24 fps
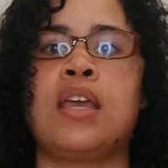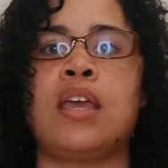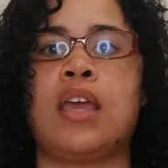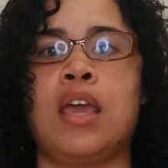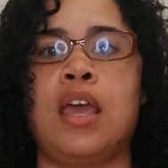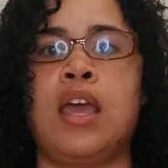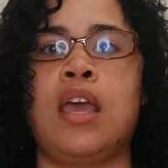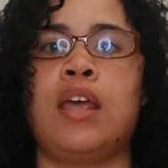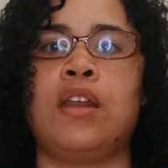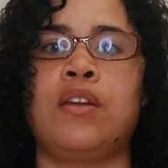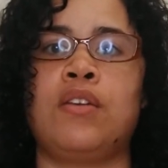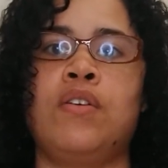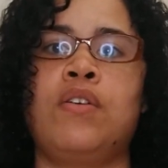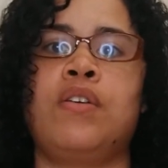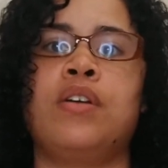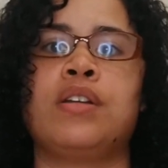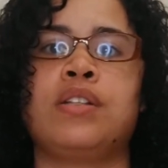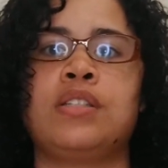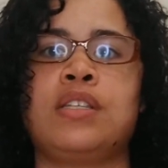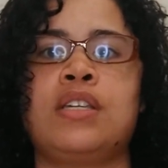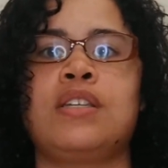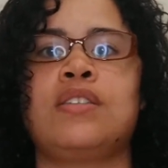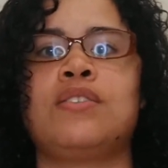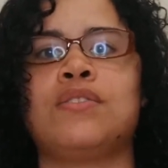and
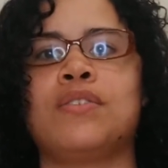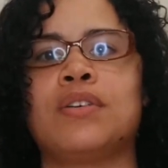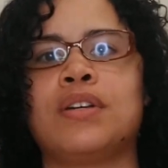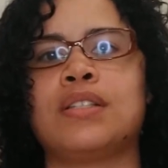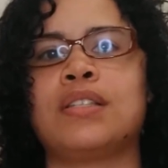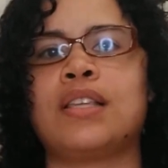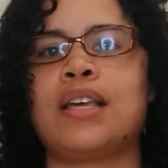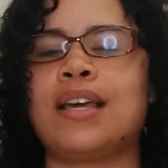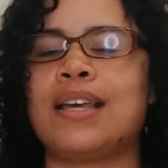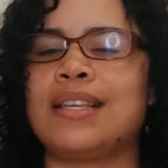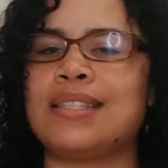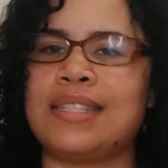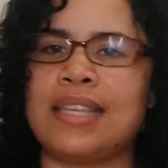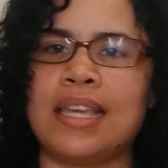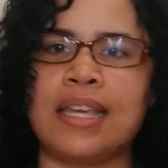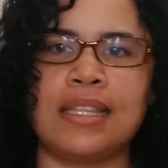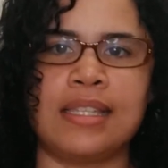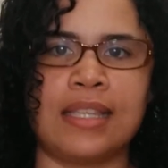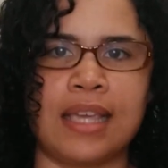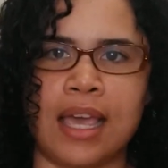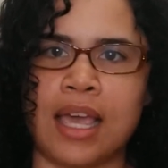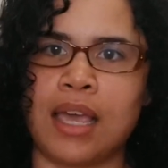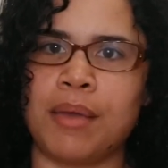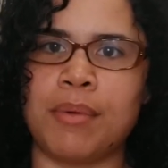or detours, like I
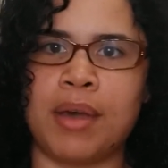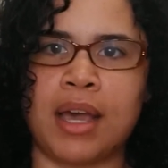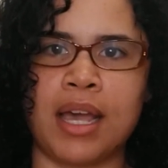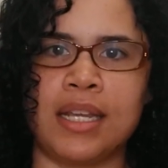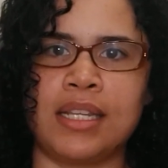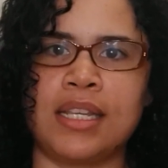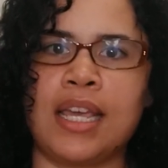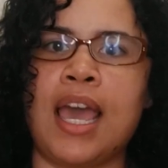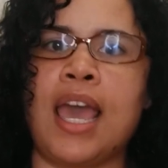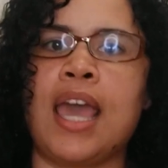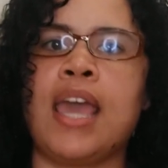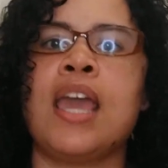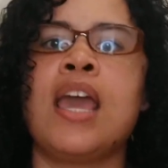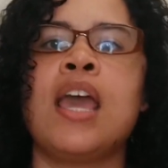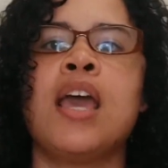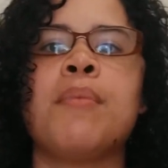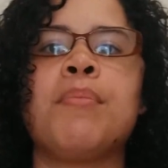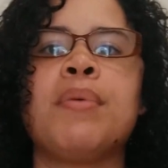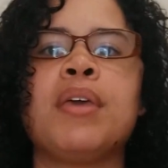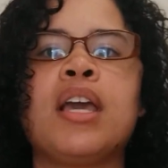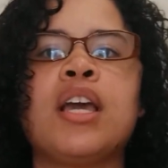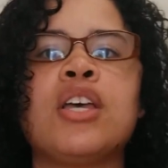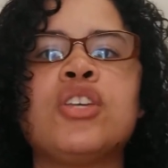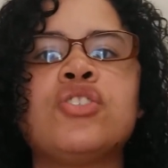say, day by day,
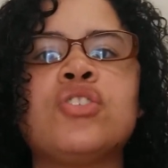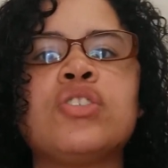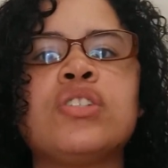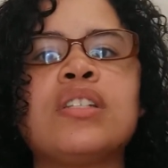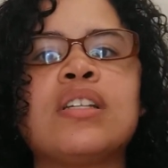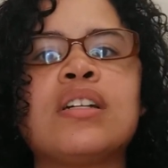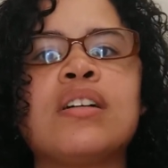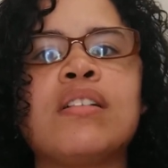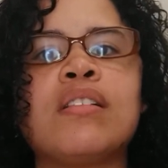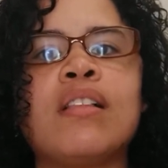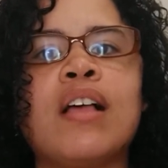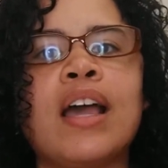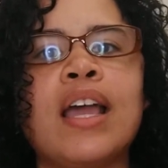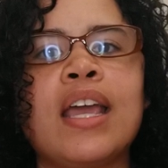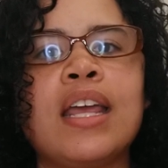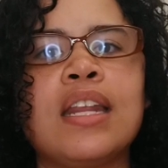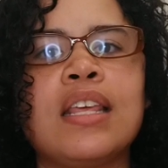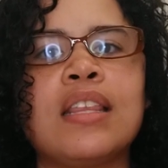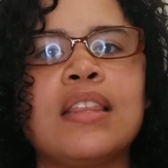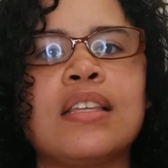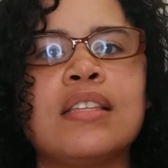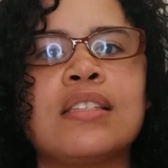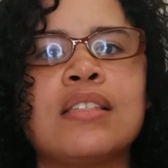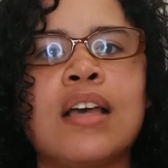because you're
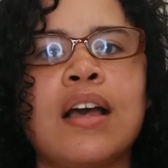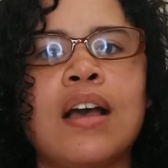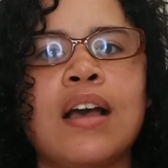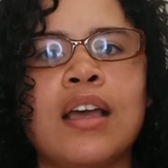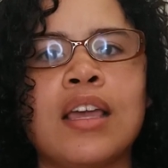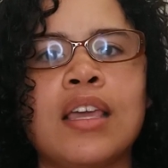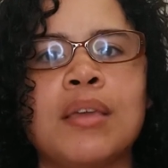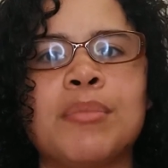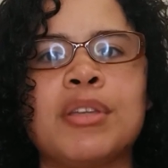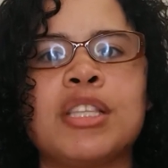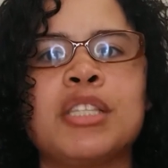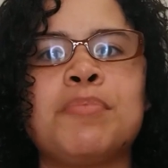declining the time.